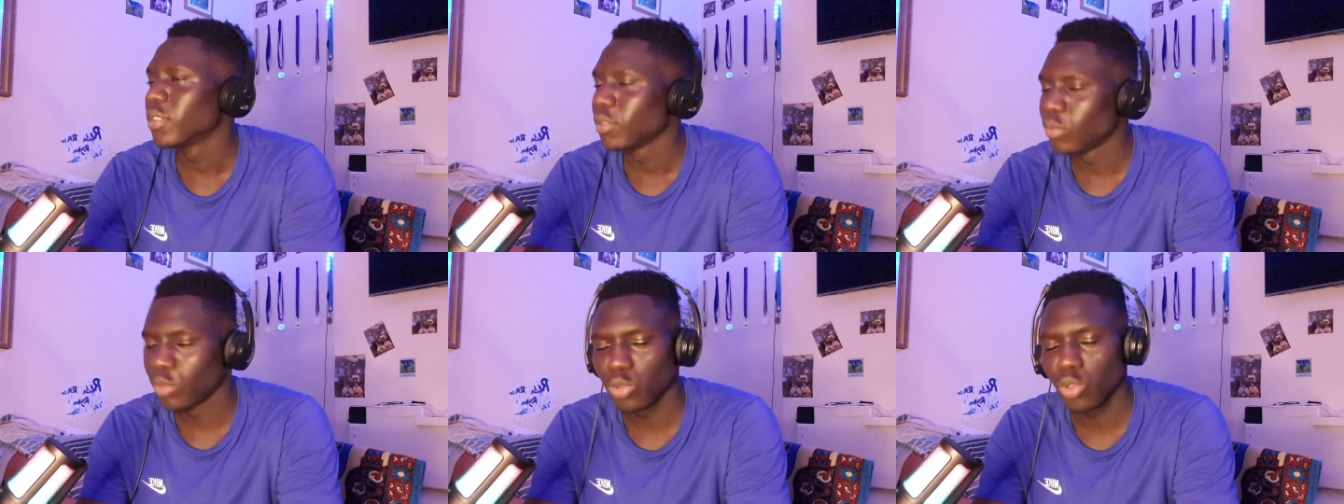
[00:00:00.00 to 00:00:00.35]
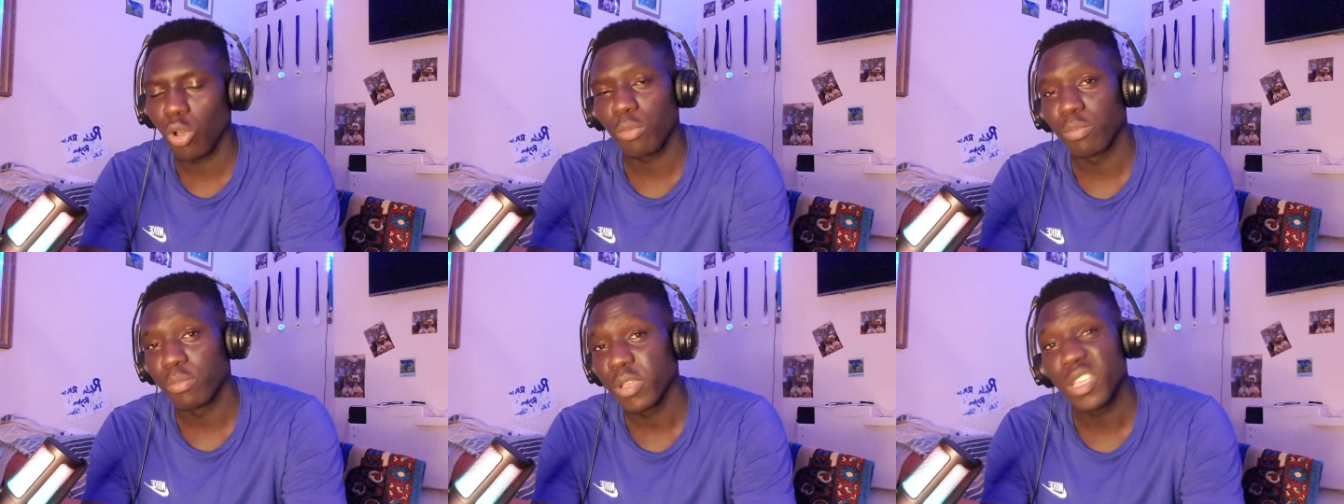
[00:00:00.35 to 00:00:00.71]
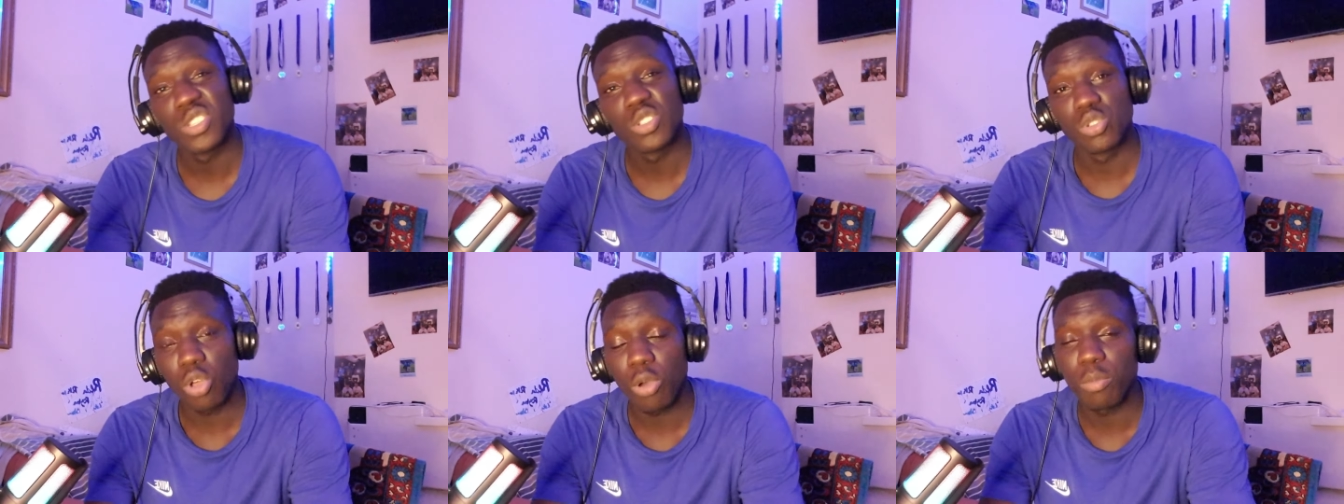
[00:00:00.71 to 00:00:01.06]
TooDope,
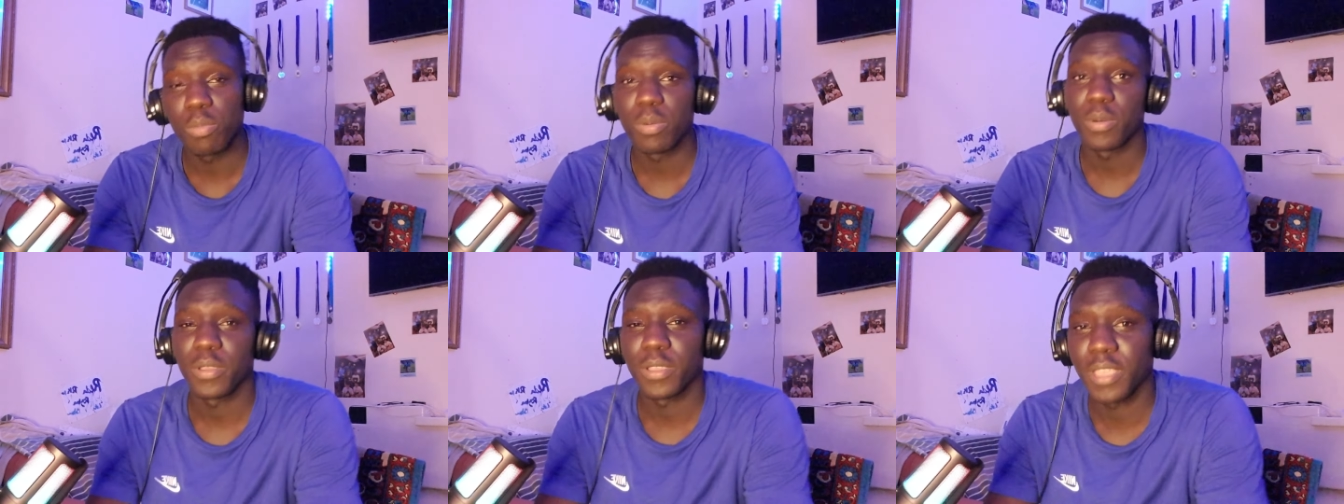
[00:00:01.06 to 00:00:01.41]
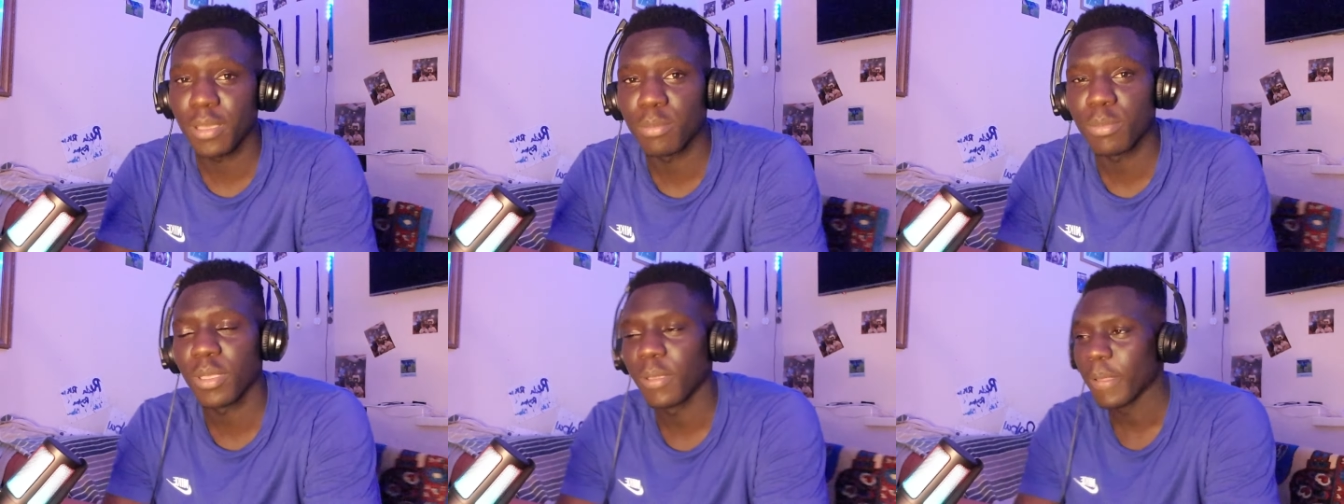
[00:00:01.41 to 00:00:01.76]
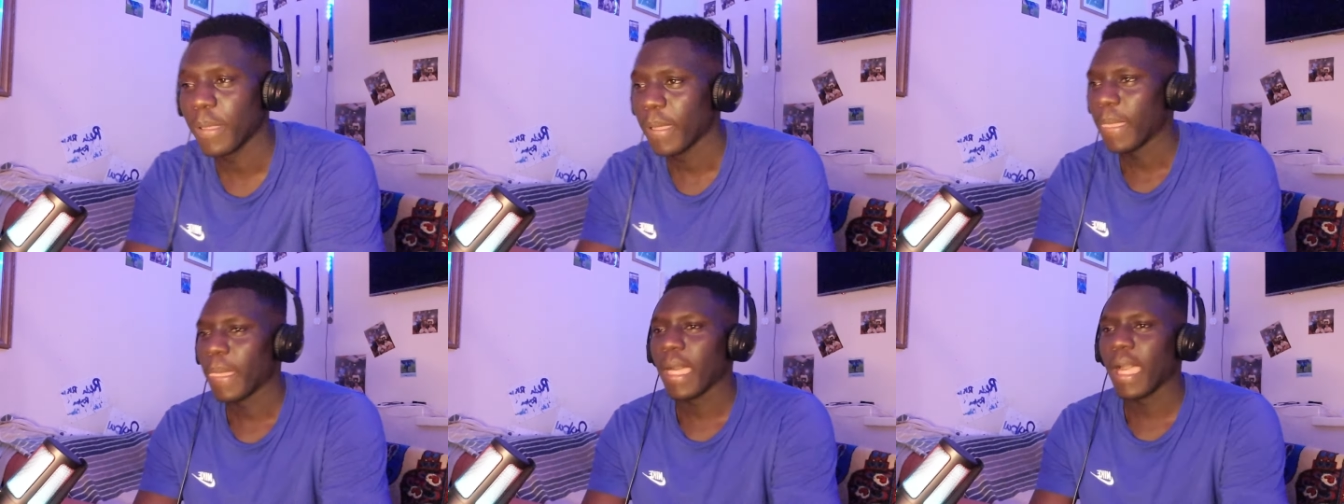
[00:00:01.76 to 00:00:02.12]
he's dope, you get me?
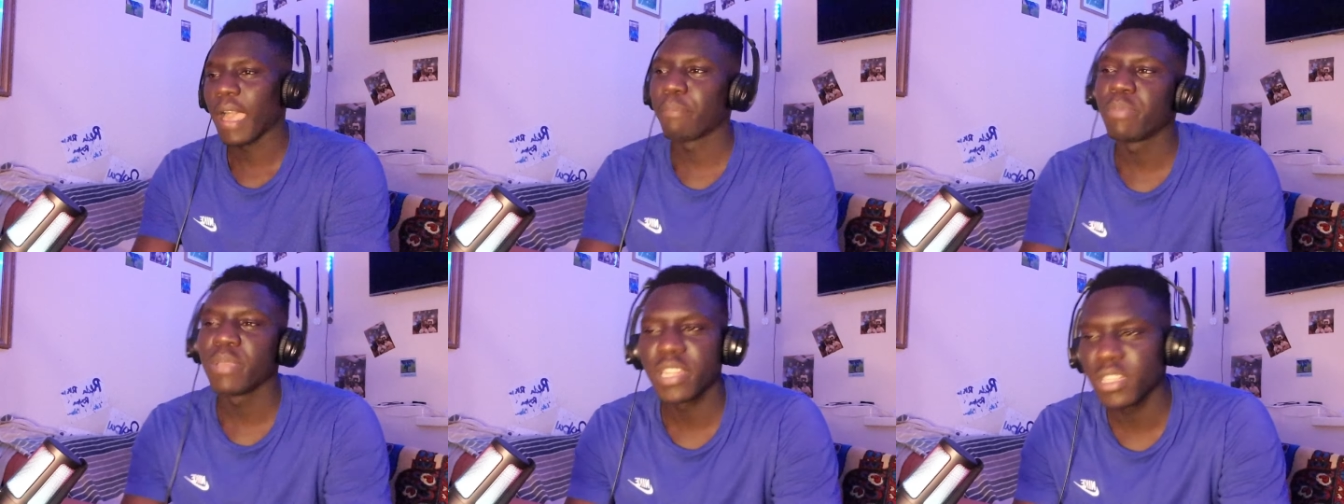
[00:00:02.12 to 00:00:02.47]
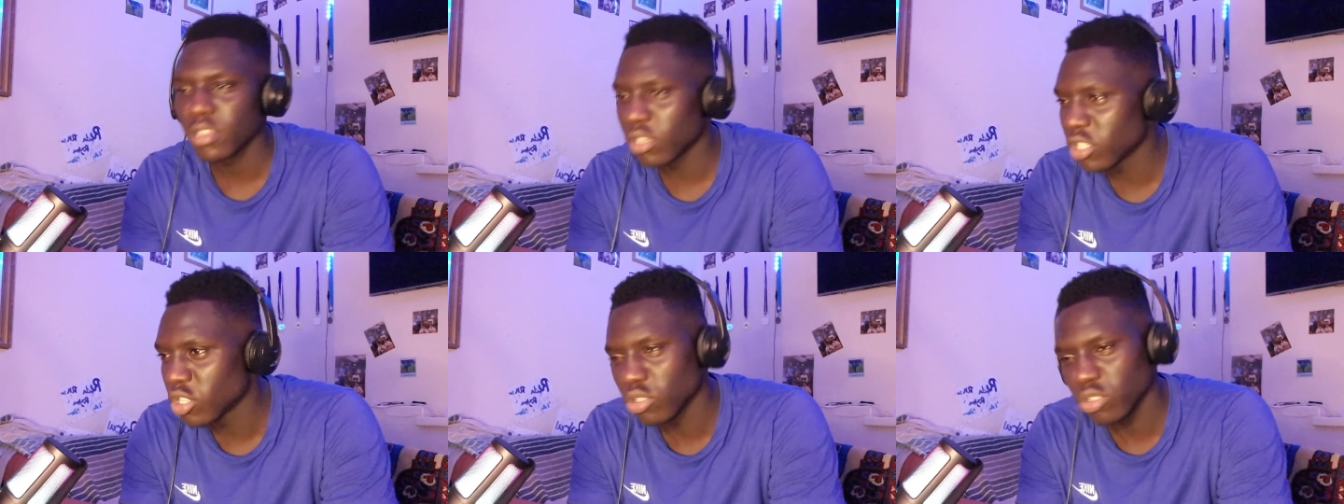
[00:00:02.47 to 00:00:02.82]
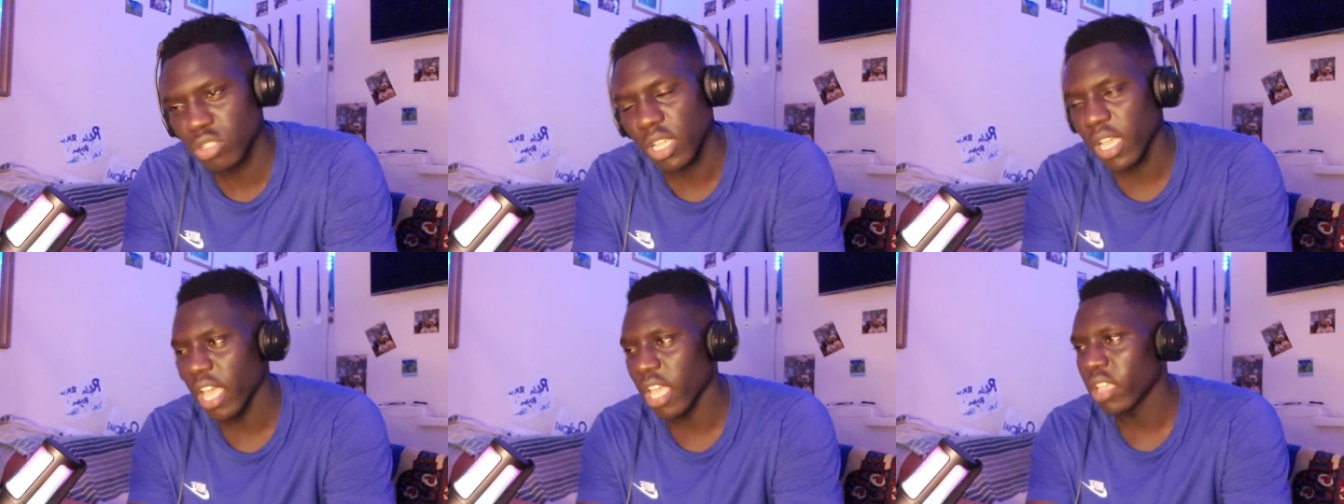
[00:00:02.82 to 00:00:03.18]
I've been listening to
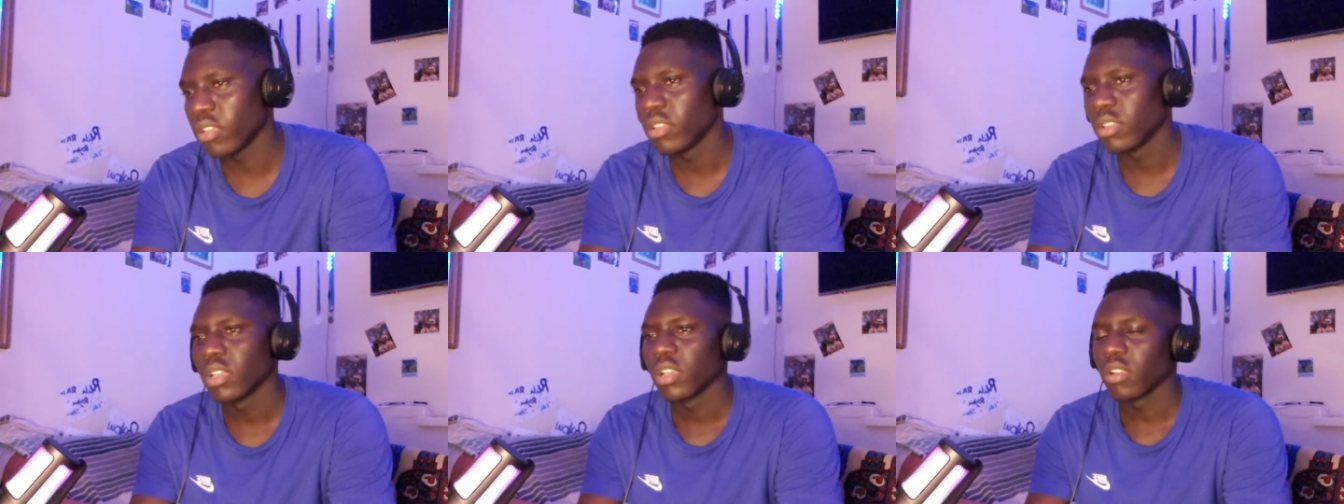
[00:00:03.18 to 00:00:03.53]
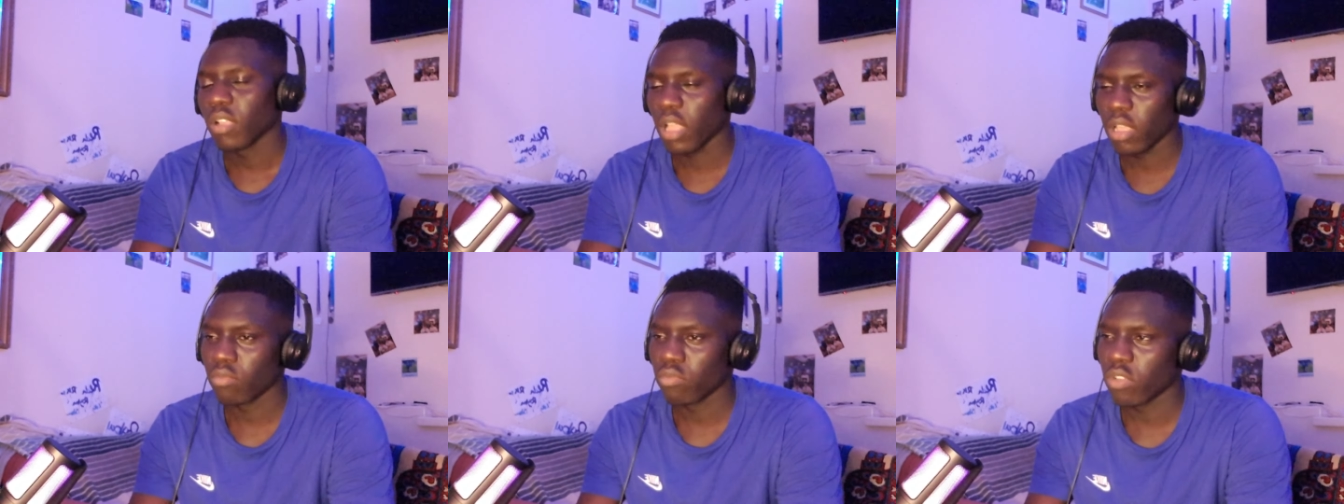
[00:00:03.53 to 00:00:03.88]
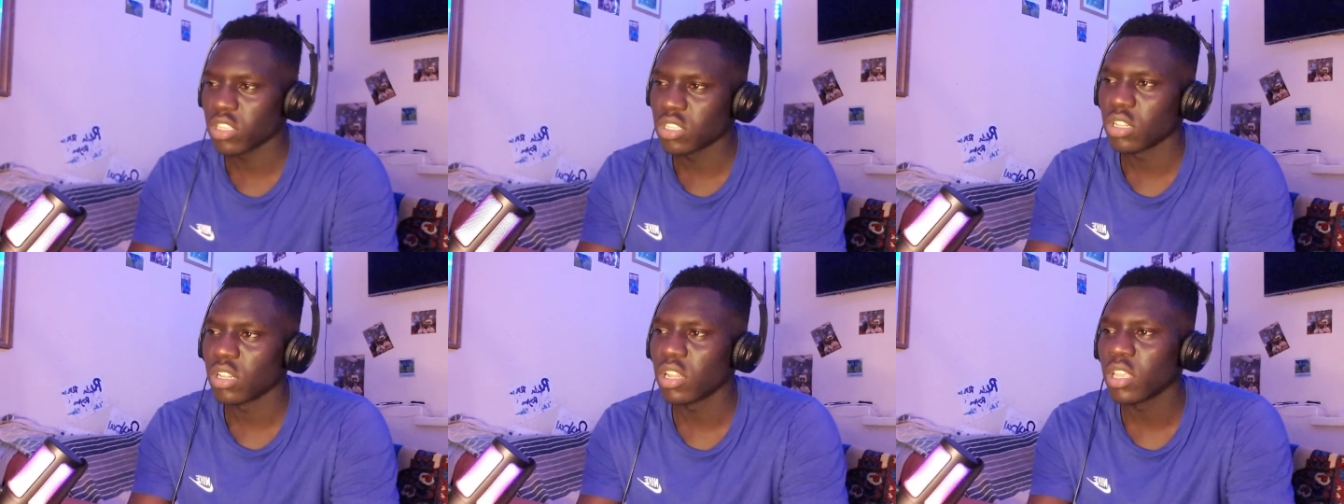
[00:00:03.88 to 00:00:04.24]
that guy like
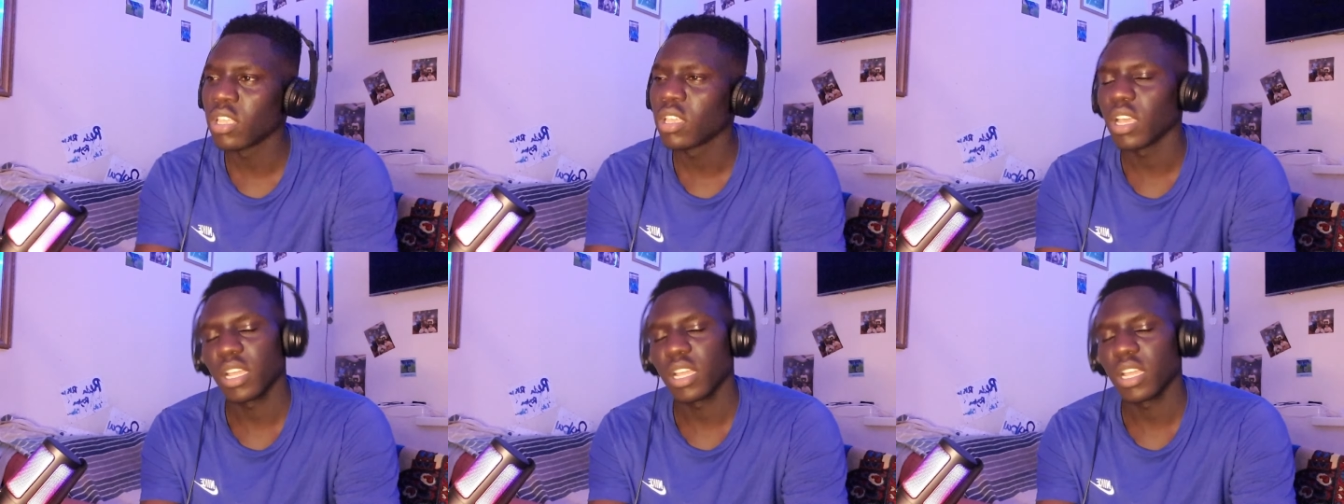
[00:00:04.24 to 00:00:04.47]
recently,